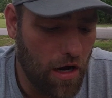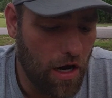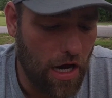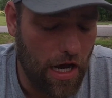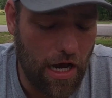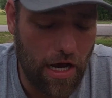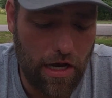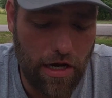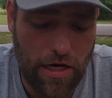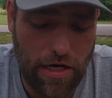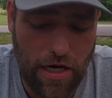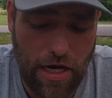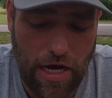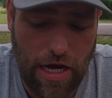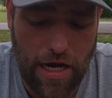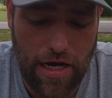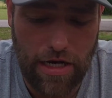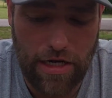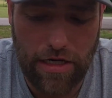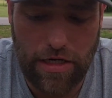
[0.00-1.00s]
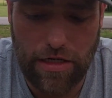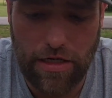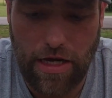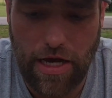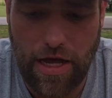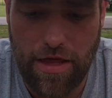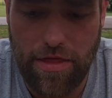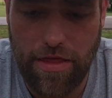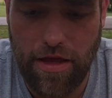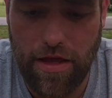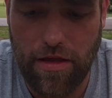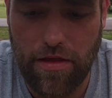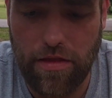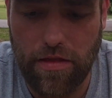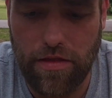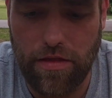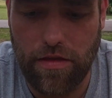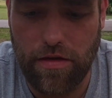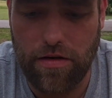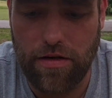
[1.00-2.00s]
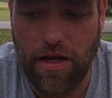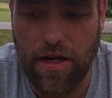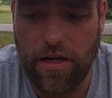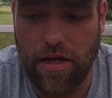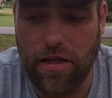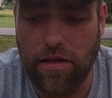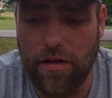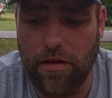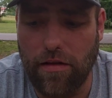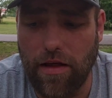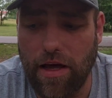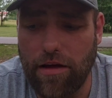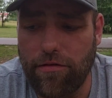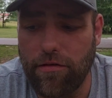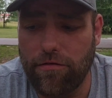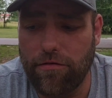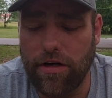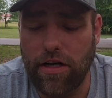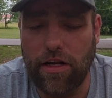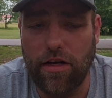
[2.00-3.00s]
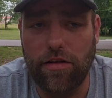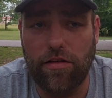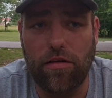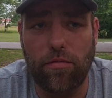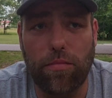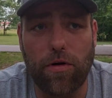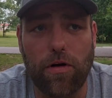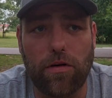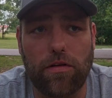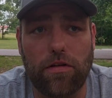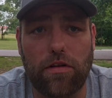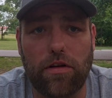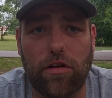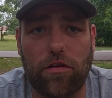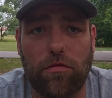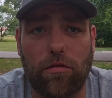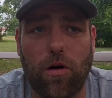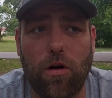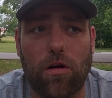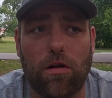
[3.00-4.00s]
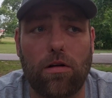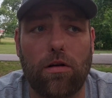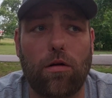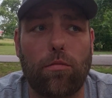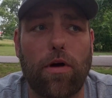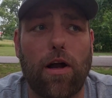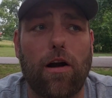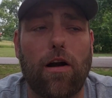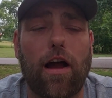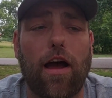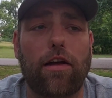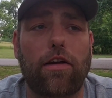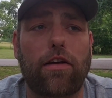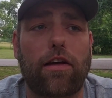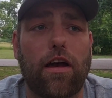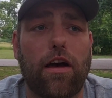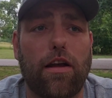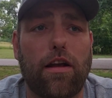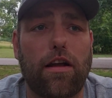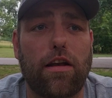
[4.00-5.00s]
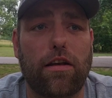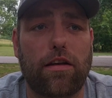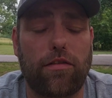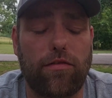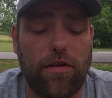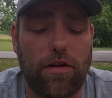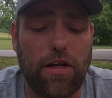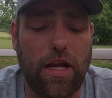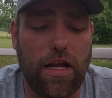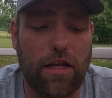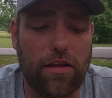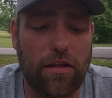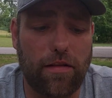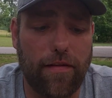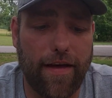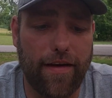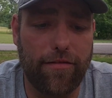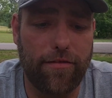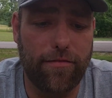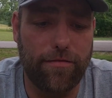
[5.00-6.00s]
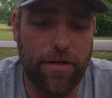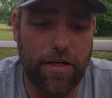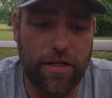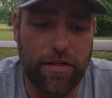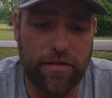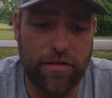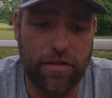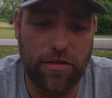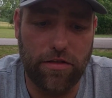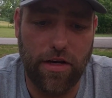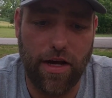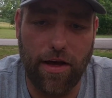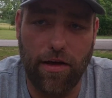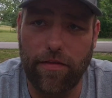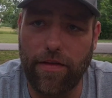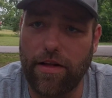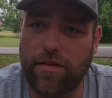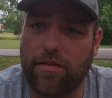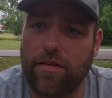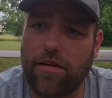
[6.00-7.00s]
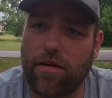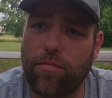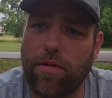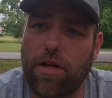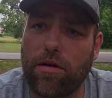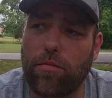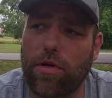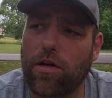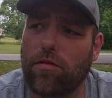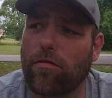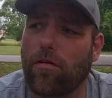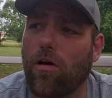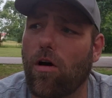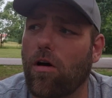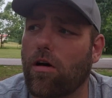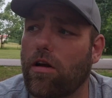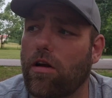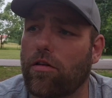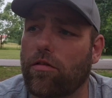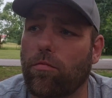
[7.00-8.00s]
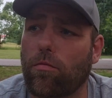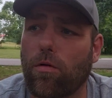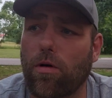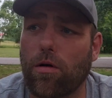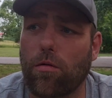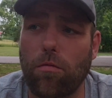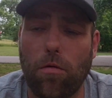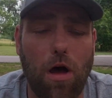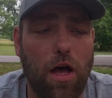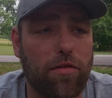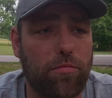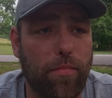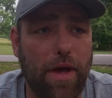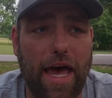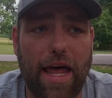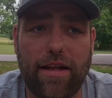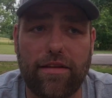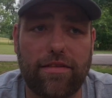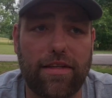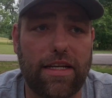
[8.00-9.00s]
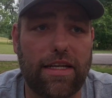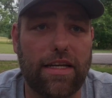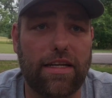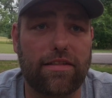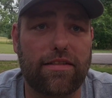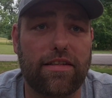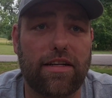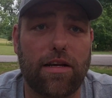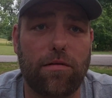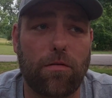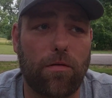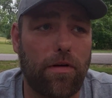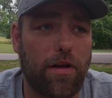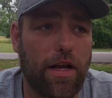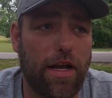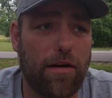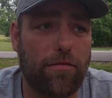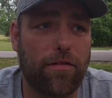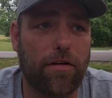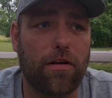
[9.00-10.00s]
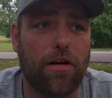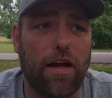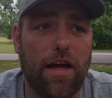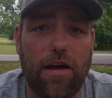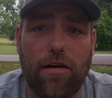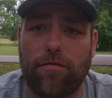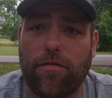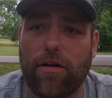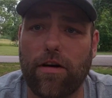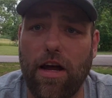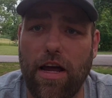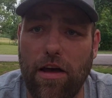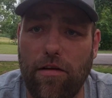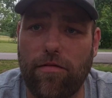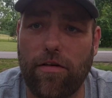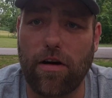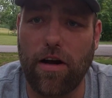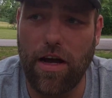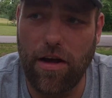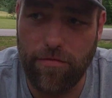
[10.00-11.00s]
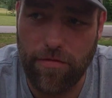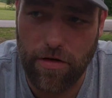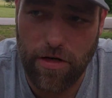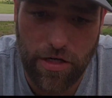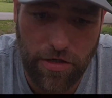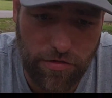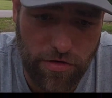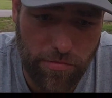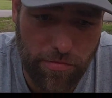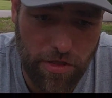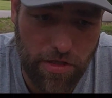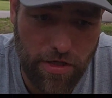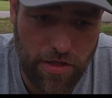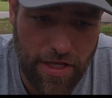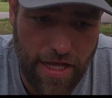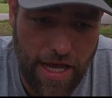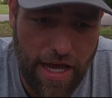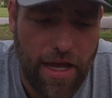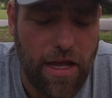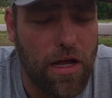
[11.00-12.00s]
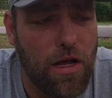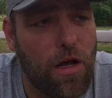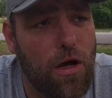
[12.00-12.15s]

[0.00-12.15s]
I think that taking the life of an innocent person is wrong, no matter how you cut it. And if you take the life of an innocent child, that's the epitome of wrong, and it's as bad as it gets. And I will never, ever, ever, ever contribute to that.